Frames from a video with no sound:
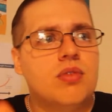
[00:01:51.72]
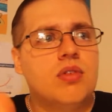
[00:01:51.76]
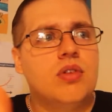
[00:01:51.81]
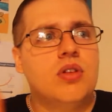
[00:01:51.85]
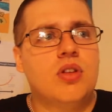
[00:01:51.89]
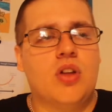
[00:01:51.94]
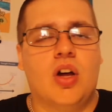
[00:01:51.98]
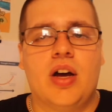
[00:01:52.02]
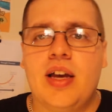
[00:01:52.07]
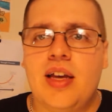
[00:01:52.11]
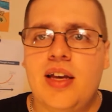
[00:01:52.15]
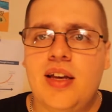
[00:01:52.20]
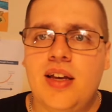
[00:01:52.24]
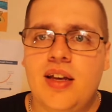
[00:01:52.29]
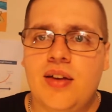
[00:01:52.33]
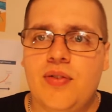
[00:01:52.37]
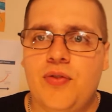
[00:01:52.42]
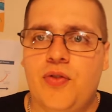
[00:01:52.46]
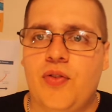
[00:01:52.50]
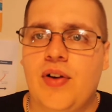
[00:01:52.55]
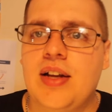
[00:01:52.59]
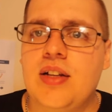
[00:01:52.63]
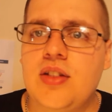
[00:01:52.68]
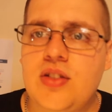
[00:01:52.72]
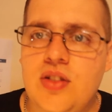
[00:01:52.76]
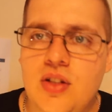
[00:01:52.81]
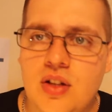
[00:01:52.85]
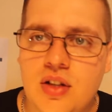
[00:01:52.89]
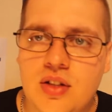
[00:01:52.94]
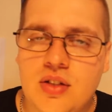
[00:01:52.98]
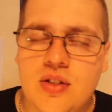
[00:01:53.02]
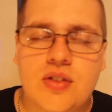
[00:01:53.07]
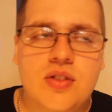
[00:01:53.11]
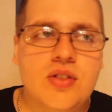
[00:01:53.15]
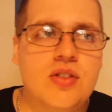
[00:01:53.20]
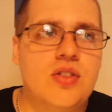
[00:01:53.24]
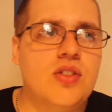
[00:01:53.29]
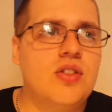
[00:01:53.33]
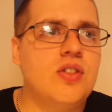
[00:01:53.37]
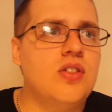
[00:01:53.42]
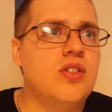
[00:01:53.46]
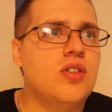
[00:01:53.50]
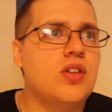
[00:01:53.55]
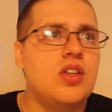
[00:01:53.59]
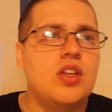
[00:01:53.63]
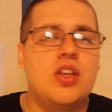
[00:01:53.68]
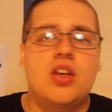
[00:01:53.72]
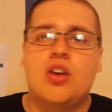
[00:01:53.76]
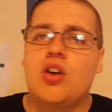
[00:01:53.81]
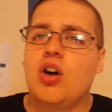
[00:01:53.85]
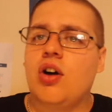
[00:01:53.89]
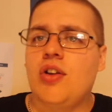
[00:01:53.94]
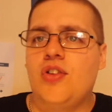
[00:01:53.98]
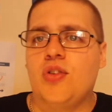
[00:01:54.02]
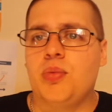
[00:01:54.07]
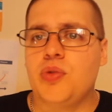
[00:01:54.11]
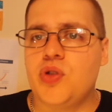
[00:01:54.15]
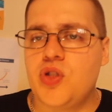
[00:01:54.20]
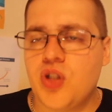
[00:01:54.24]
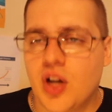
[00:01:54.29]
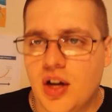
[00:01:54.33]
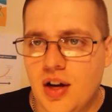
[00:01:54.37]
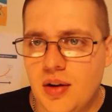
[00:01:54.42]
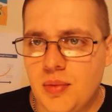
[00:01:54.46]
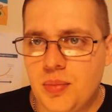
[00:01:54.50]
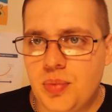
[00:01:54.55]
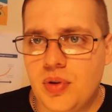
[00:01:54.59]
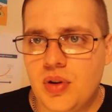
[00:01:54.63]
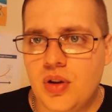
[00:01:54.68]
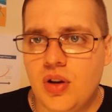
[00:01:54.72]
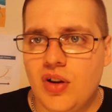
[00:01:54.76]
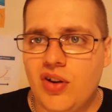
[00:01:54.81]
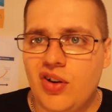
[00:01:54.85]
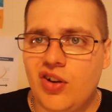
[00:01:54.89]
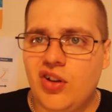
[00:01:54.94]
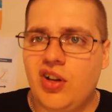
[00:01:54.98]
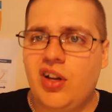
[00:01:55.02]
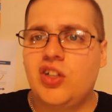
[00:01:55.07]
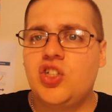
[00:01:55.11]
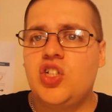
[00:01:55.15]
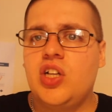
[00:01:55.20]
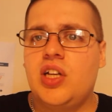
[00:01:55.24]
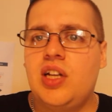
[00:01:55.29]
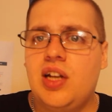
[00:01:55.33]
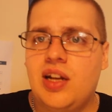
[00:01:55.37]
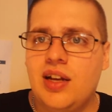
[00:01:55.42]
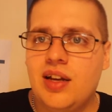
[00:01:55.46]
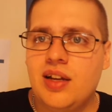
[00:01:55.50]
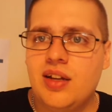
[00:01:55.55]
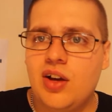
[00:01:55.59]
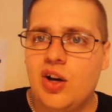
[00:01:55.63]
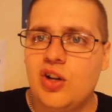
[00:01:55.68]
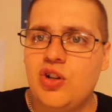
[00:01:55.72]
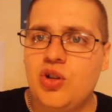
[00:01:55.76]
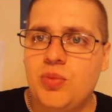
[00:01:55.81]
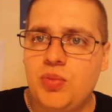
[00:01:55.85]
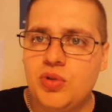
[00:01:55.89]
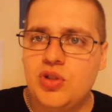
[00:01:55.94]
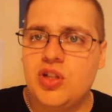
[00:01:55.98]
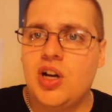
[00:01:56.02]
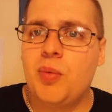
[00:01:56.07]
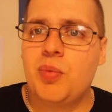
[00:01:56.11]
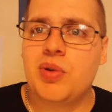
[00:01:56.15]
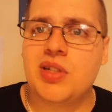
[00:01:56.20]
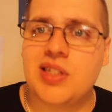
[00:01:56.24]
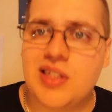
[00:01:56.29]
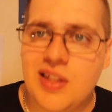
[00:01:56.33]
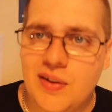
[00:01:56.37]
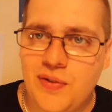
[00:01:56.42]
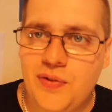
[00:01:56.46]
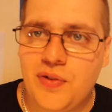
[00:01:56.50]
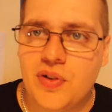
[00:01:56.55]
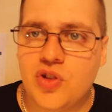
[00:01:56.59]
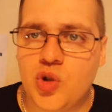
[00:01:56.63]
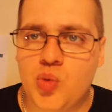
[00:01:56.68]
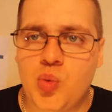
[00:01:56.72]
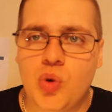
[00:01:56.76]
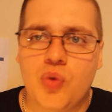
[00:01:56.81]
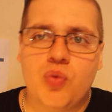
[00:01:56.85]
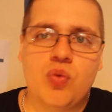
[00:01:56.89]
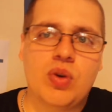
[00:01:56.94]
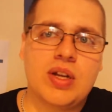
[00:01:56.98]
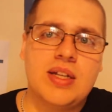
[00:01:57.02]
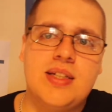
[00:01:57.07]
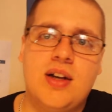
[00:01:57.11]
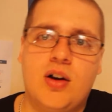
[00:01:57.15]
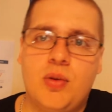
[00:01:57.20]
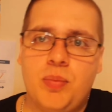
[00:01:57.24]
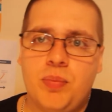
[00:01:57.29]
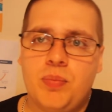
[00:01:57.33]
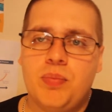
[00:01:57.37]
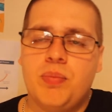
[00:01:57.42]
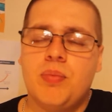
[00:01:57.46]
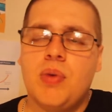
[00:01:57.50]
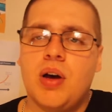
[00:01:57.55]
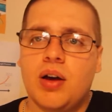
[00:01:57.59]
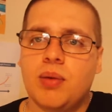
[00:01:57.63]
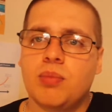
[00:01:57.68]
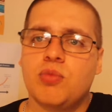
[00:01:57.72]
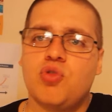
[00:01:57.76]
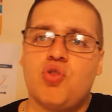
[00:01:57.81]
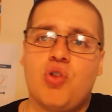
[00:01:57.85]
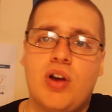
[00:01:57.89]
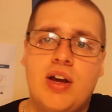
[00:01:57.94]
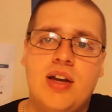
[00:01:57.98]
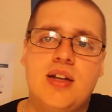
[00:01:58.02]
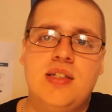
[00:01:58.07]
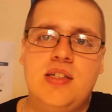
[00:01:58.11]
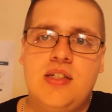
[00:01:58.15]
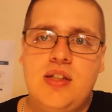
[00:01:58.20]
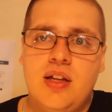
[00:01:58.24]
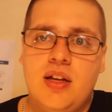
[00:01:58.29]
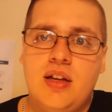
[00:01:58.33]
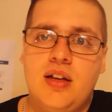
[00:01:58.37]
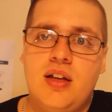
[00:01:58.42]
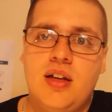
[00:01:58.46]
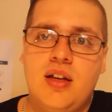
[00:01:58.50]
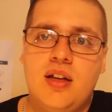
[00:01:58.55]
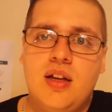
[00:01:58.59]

Like, for instance, you got a double top. Logically, a double top is different to what retail traders think.